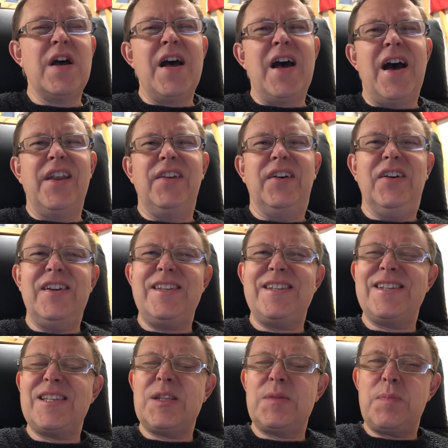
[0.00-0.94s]
And I
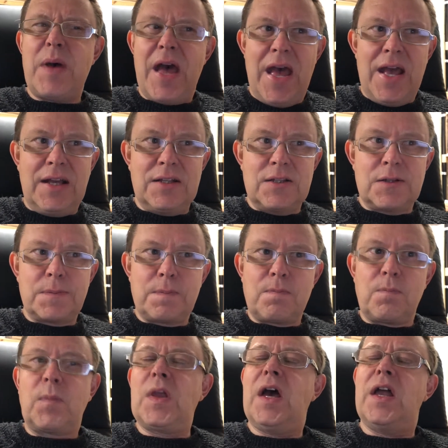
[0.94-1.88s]
suspect,
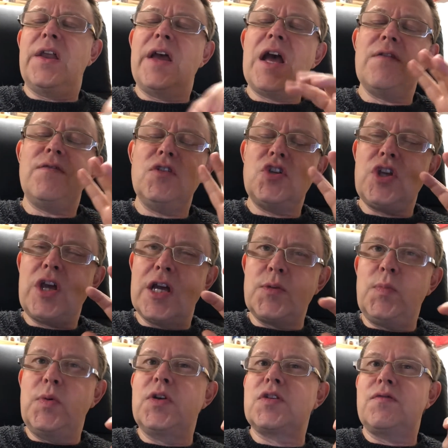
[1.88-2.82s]
and I haven't checked
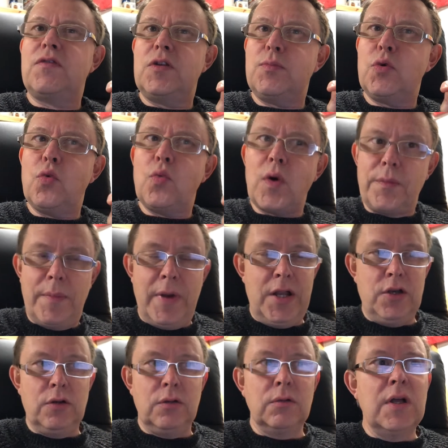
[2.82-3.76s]
because I've only bought one
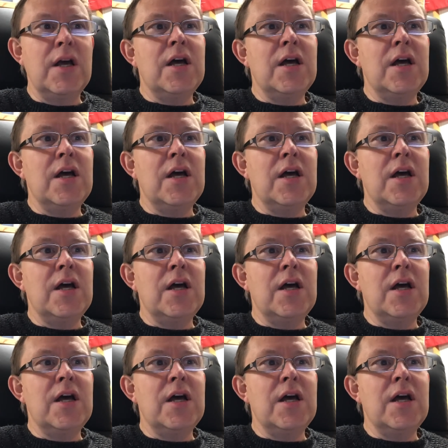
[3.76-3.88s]
manual,